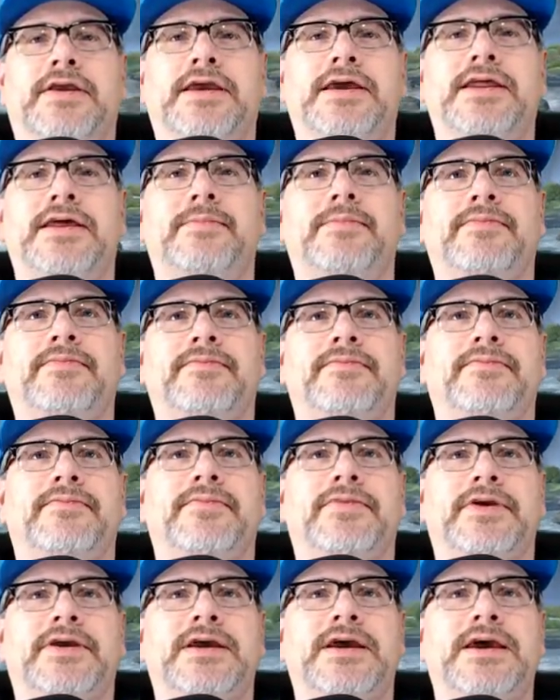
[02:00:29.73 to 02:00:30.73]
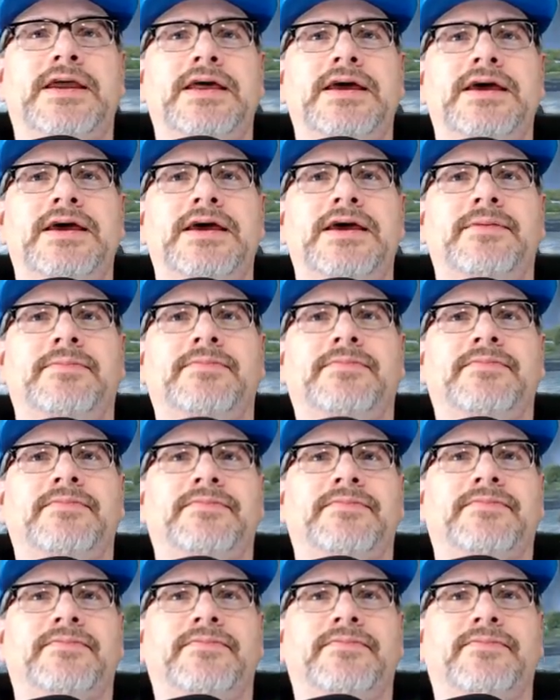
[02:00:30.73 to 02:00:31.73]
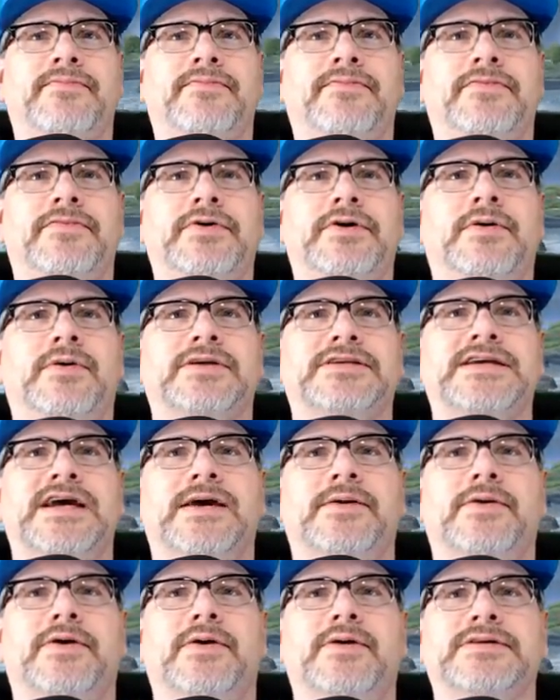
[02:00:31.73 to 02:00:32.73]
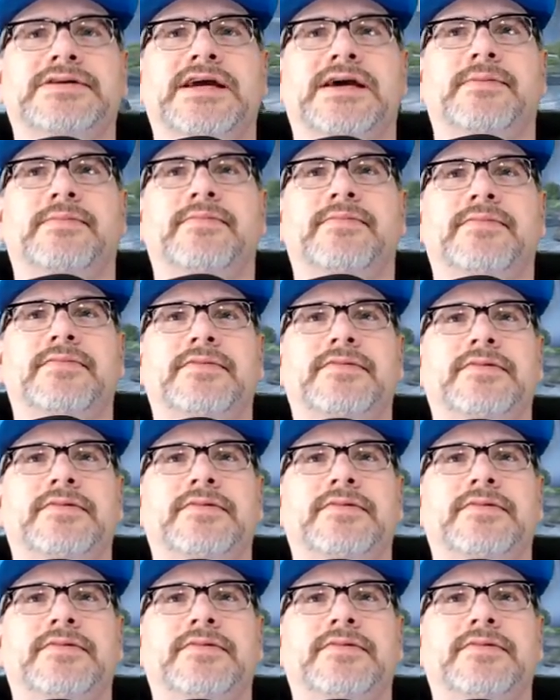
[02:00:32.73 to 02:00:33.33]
Hit him! Hit him! We almost got him, almost got him.